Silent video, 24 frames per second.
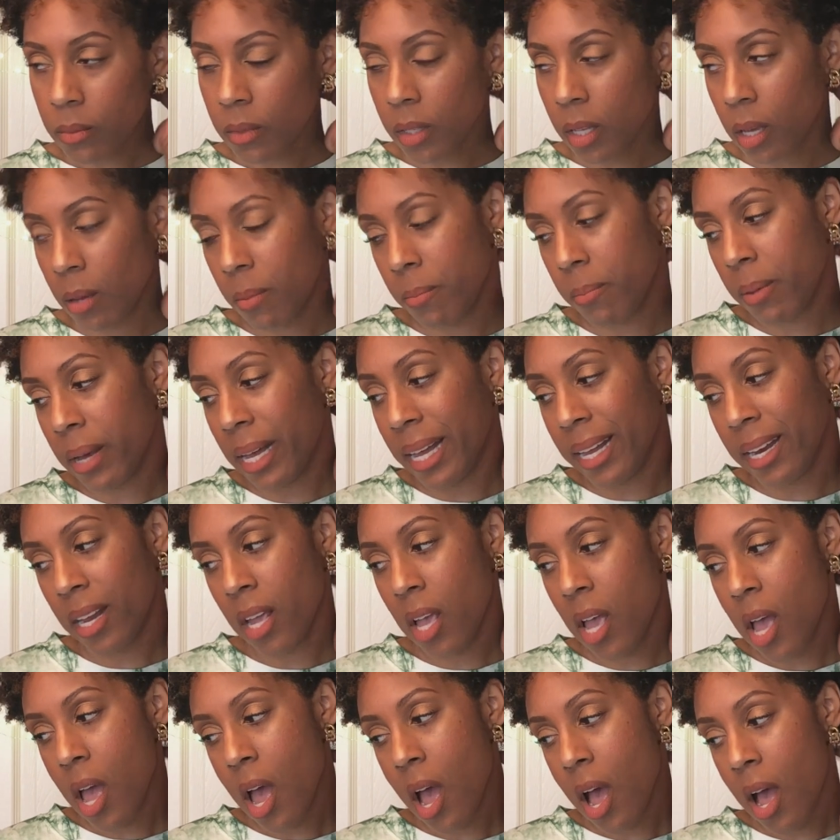But
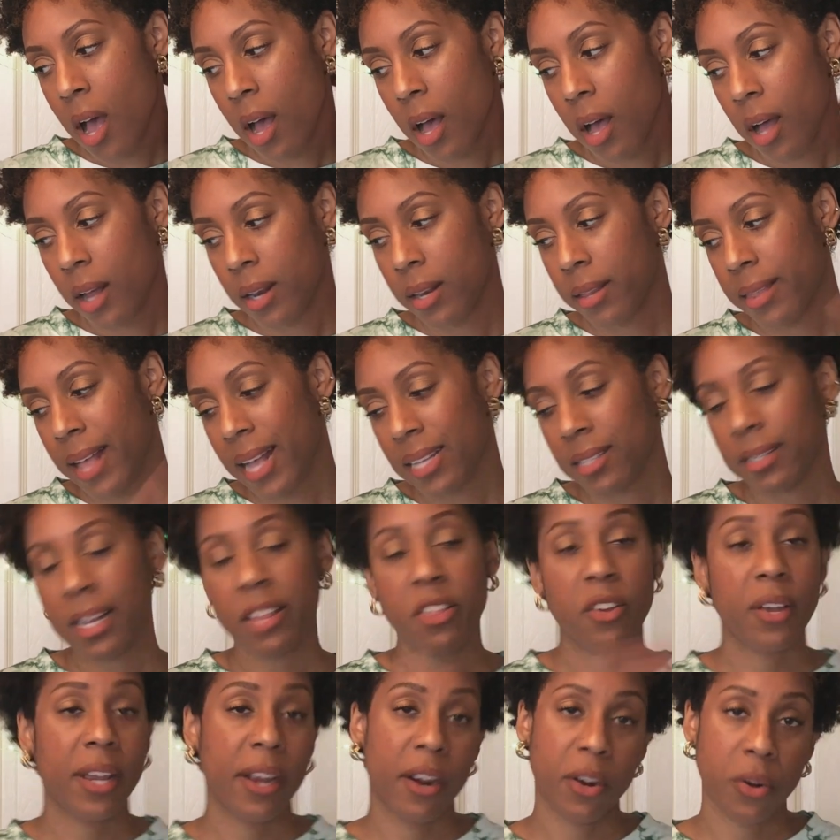that's neither
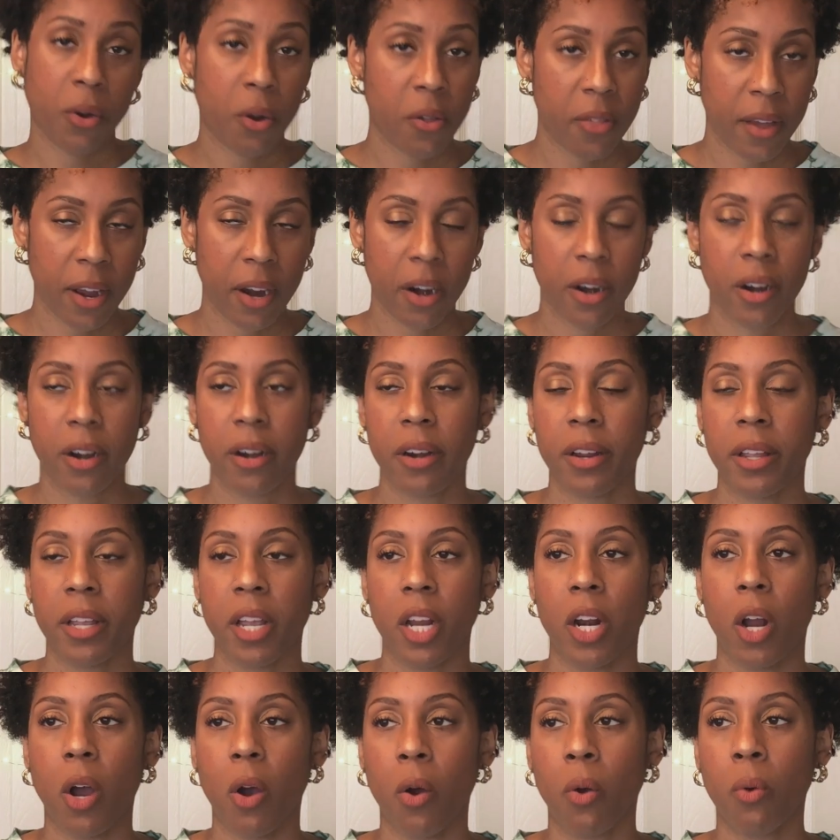here nor there. You
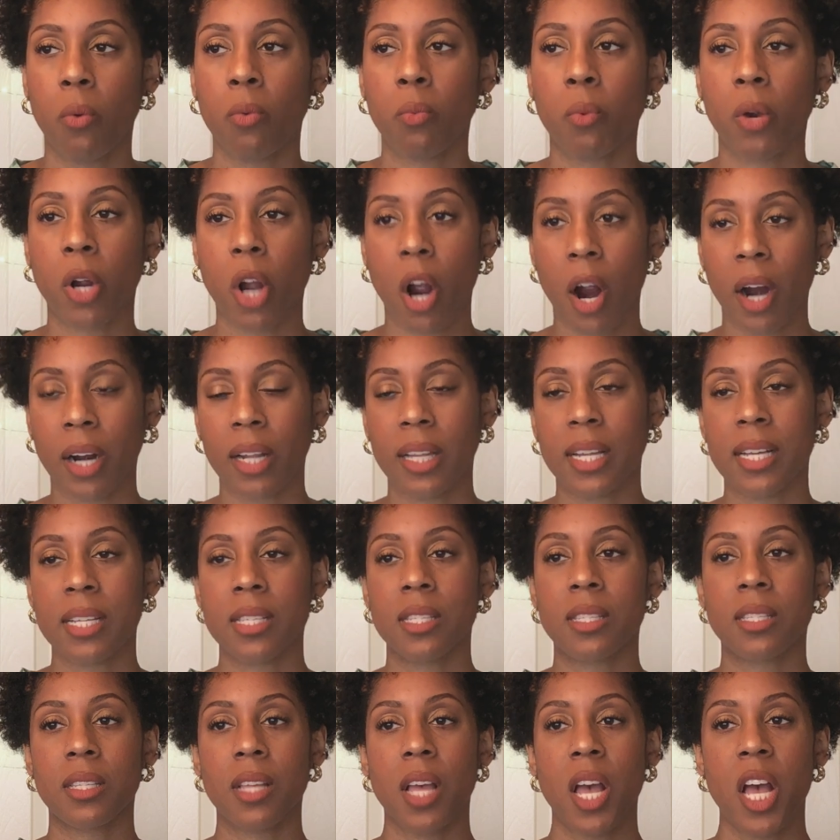know,
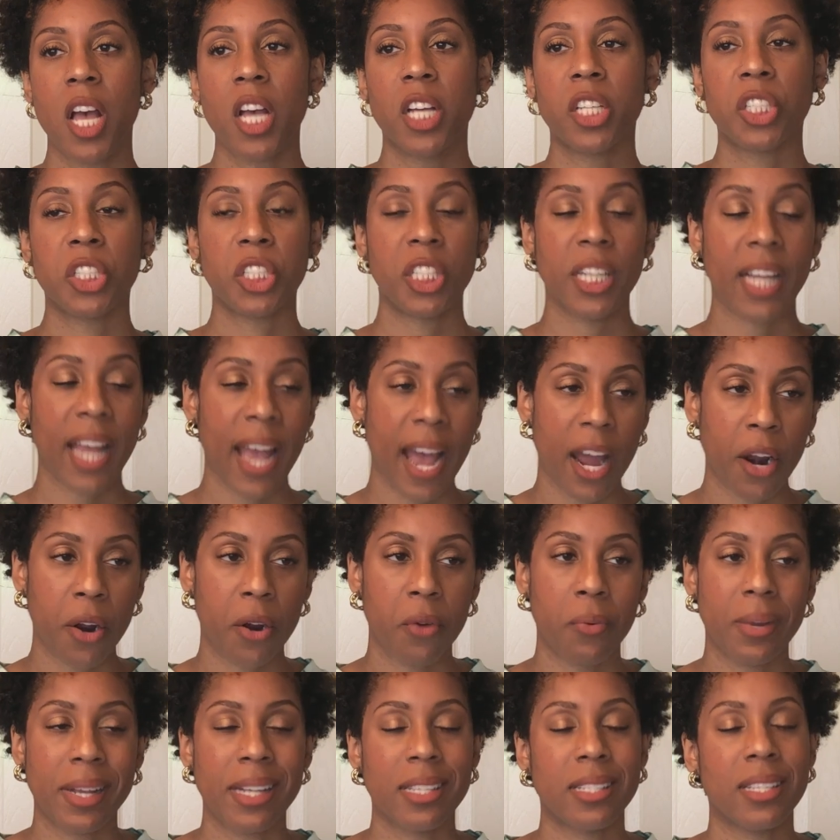regardless, she had her
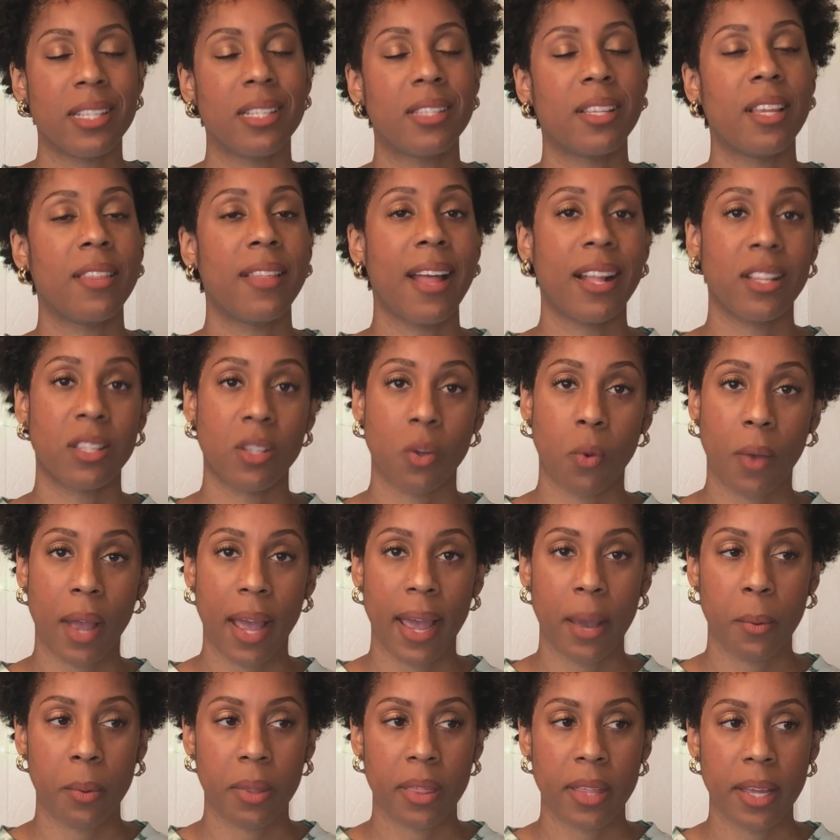reasons and that's okay
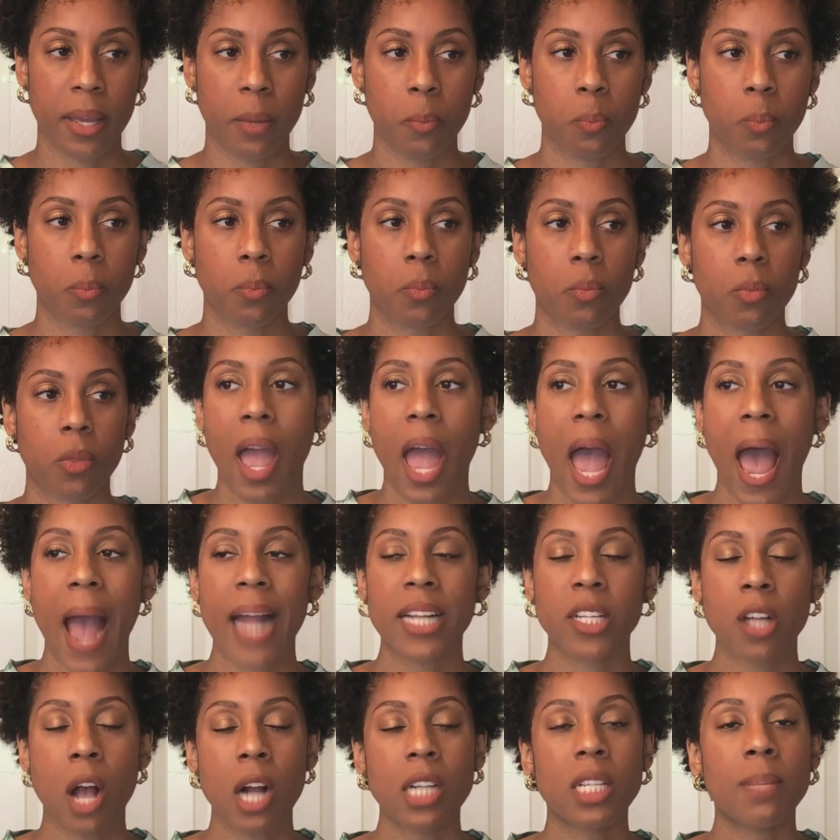with it. I
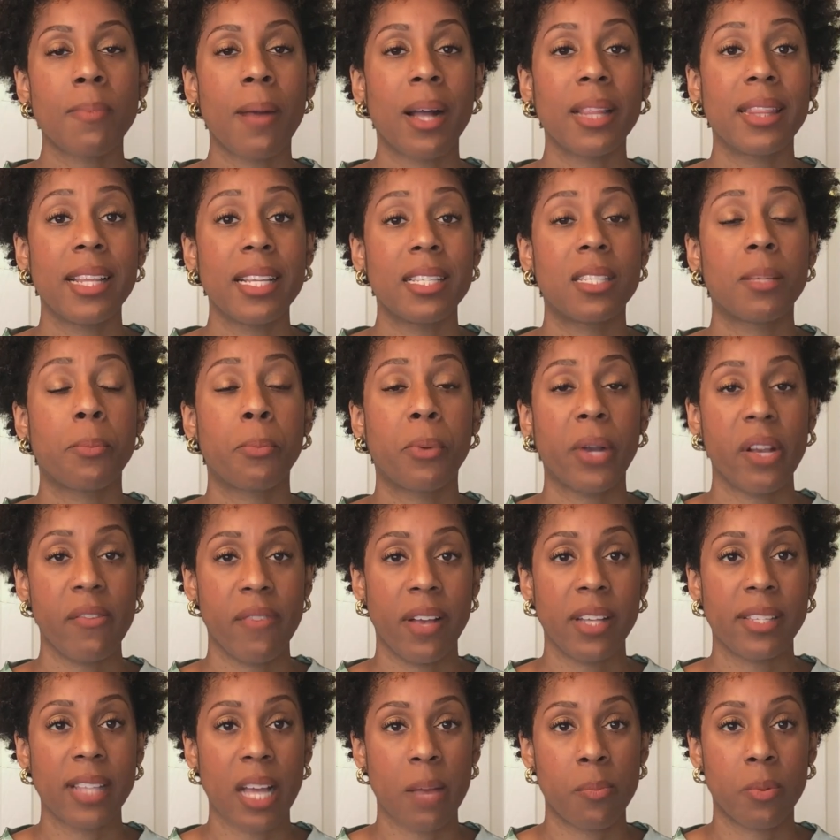talked about this in
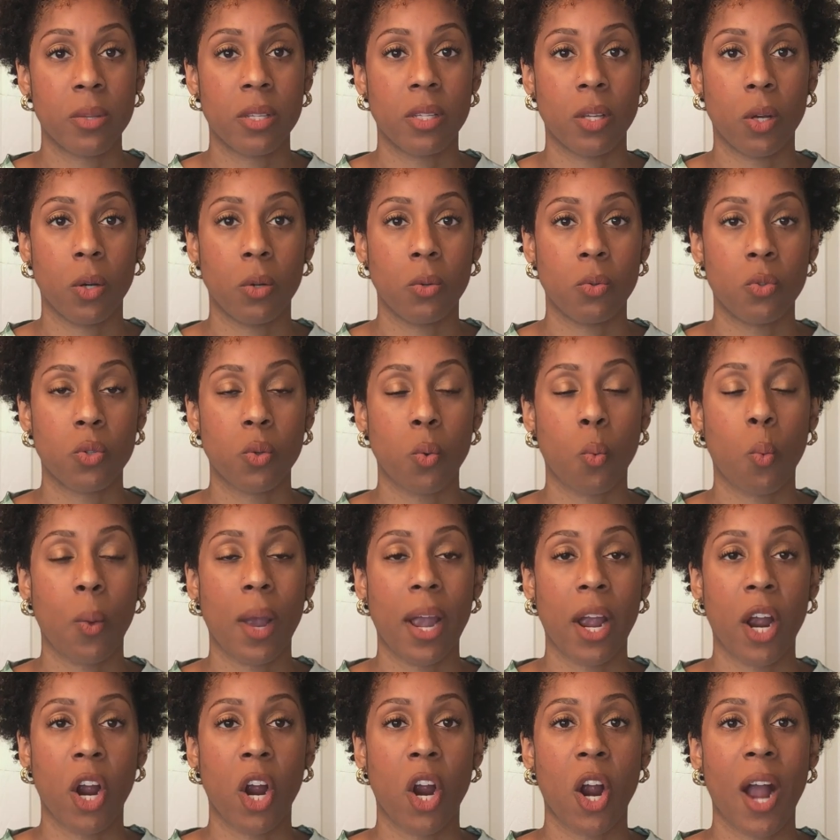previous episodes
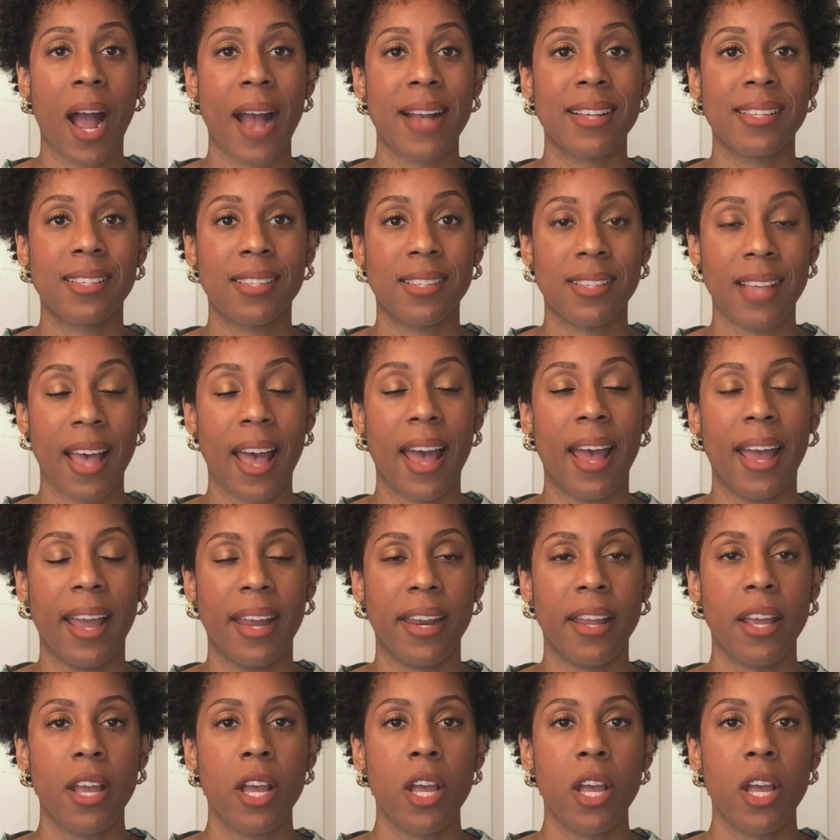where I said